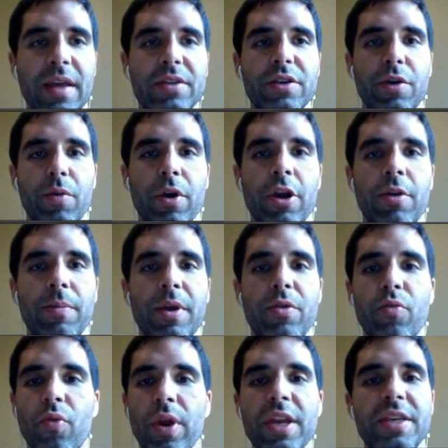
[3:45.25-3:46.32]
So we're going to be
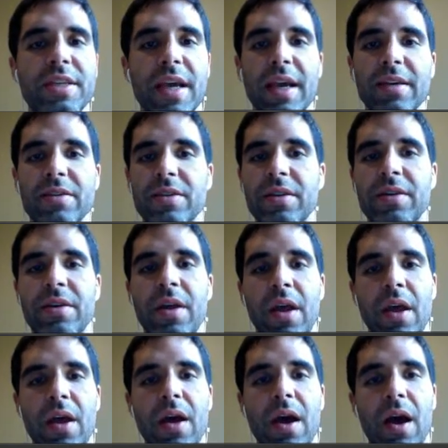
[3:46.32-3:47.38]
retesting
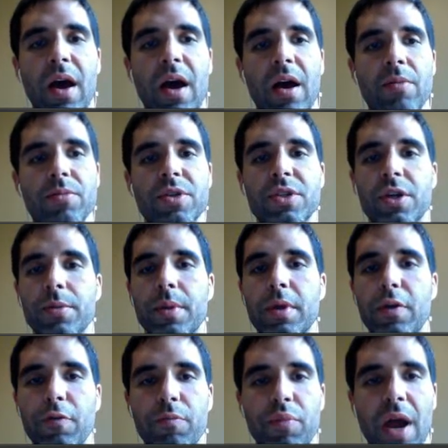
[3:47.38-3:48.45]
something
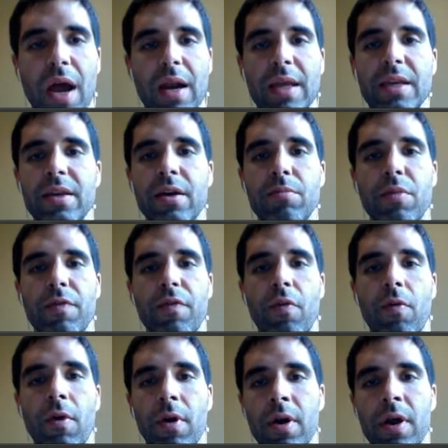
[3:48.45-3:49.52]
you've probably done
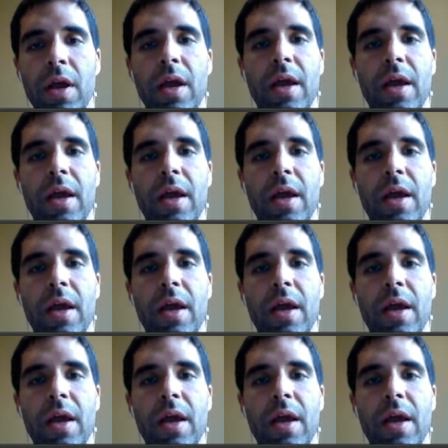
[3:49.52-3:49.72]
before.